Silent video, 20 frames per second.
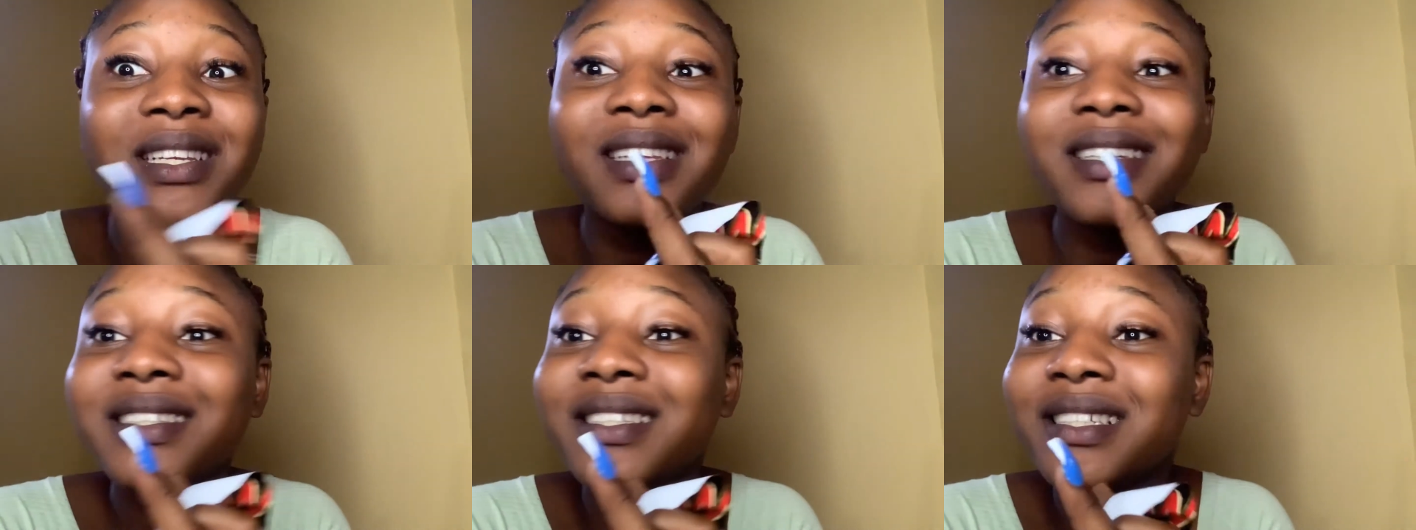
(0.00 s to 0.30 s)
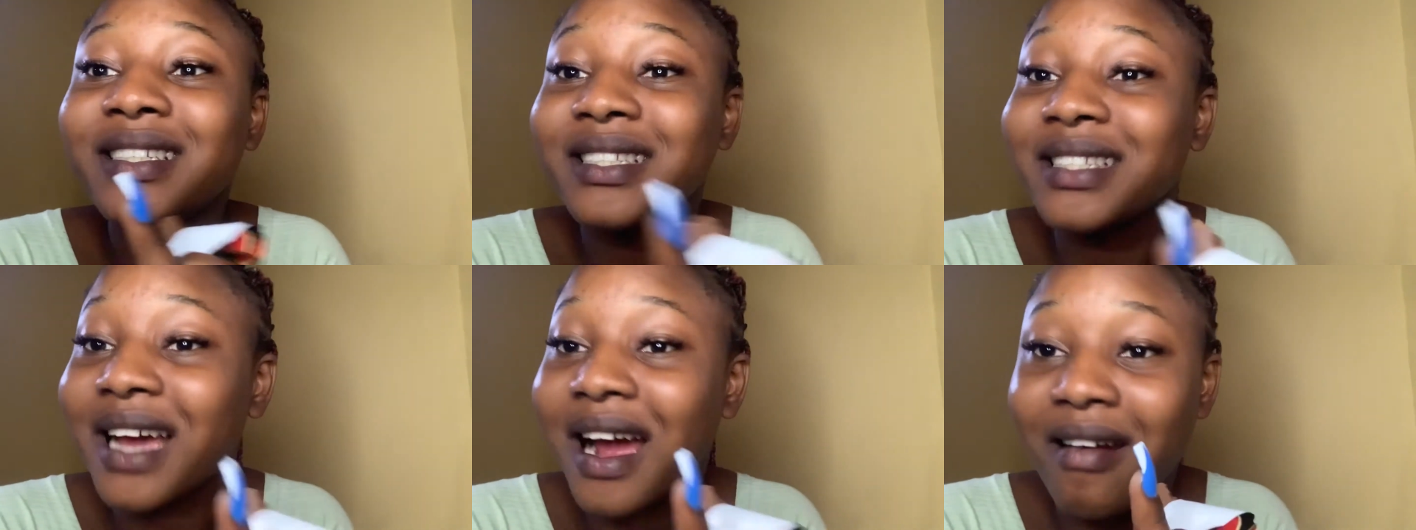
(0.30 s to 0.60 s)

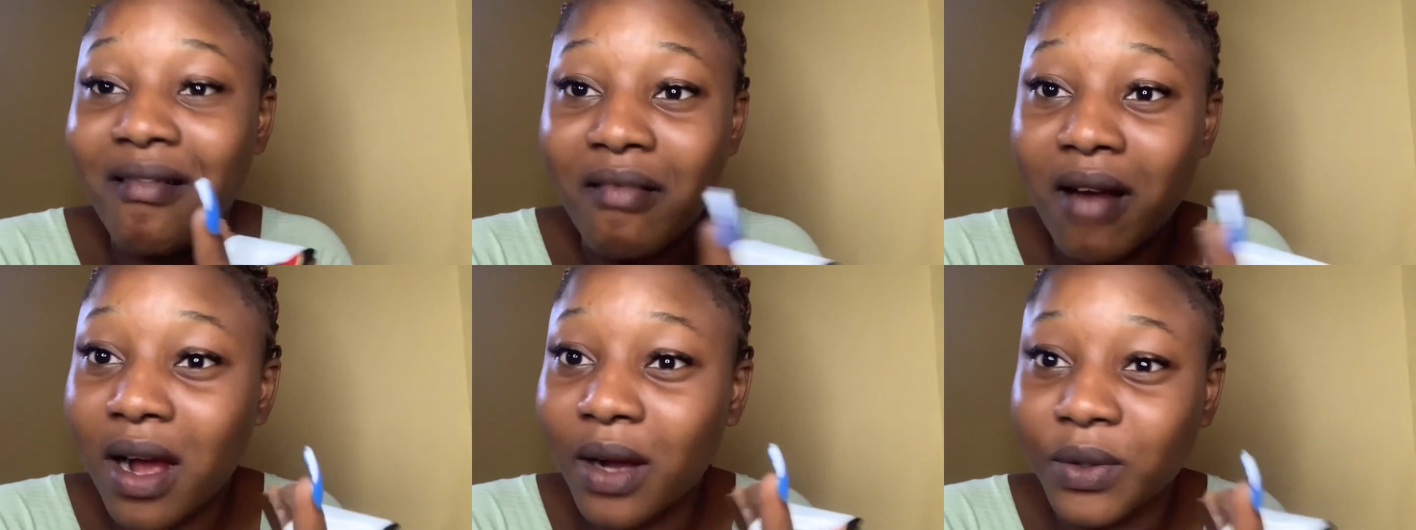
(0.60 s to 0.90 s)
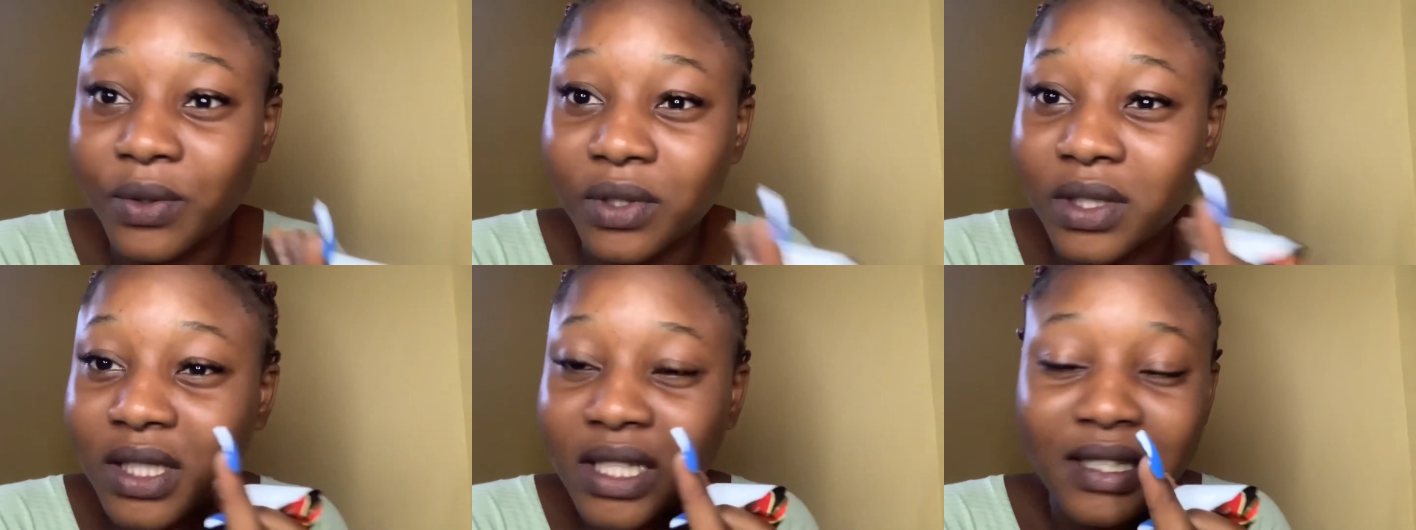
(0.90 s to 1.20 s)
lazing
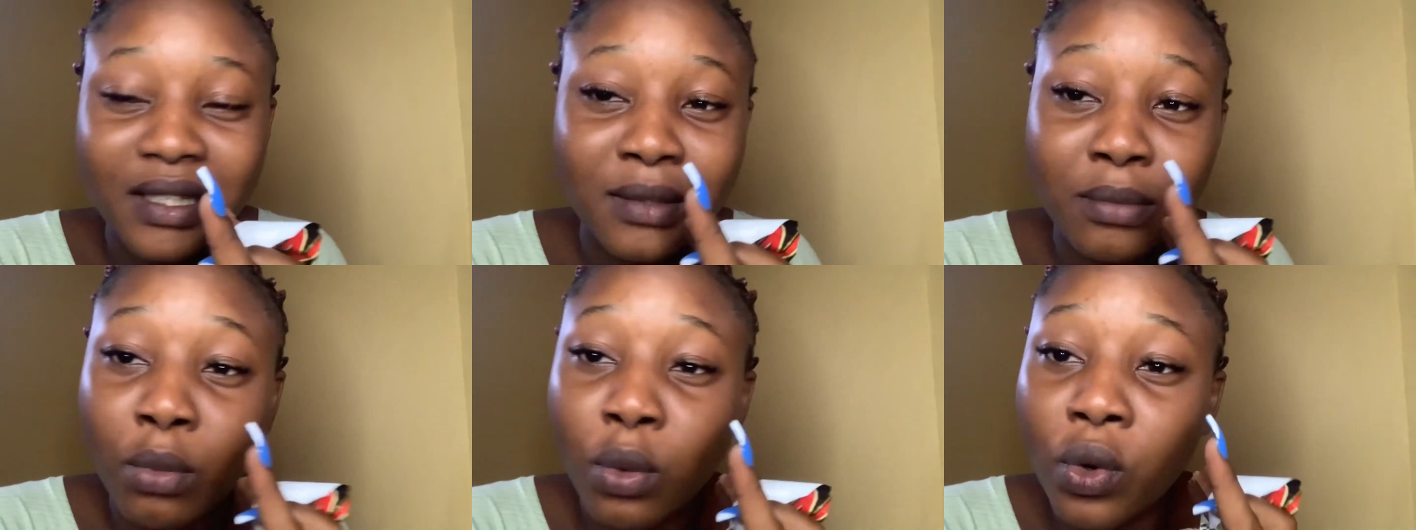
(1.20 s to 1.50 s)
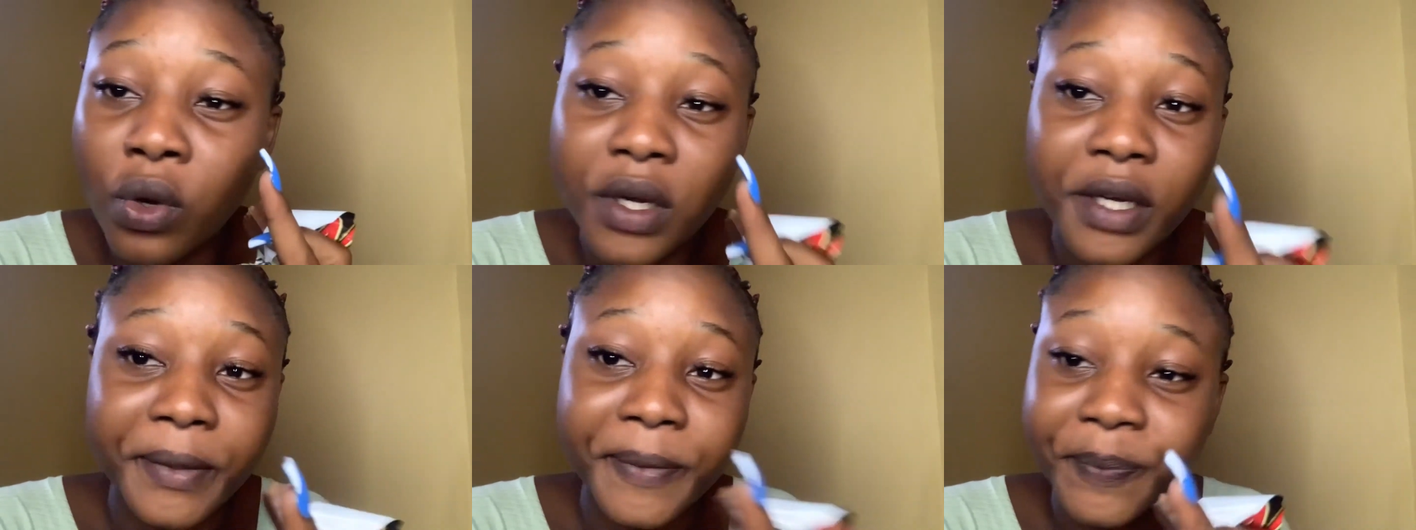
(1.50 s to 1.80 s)
around since
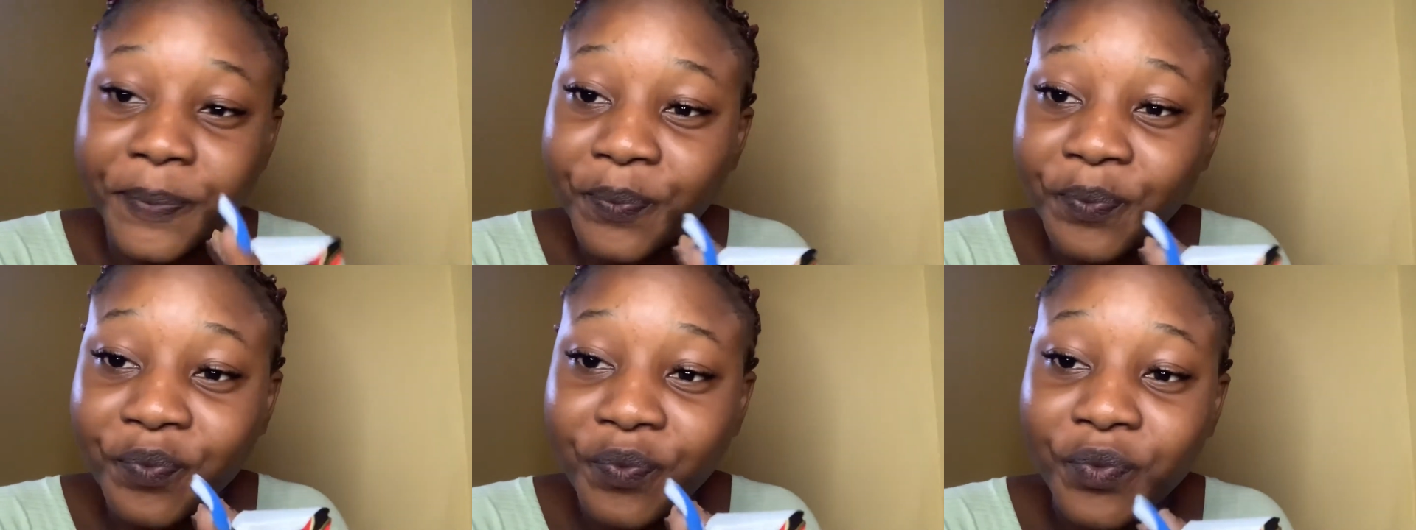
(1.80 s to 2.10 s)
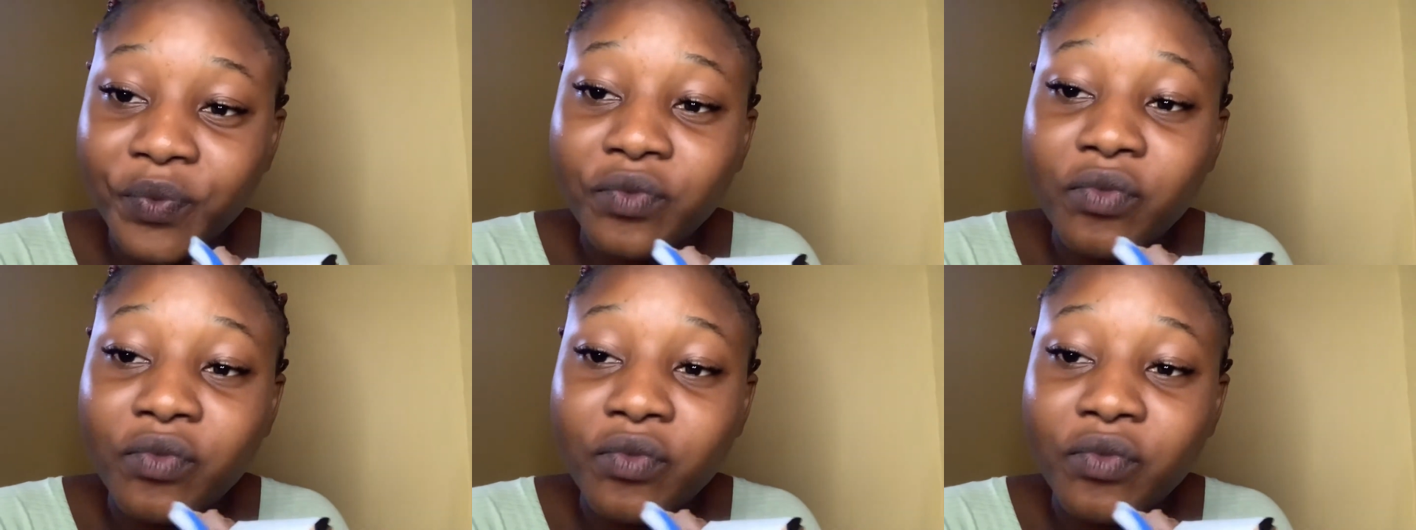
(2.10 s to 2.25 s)
morning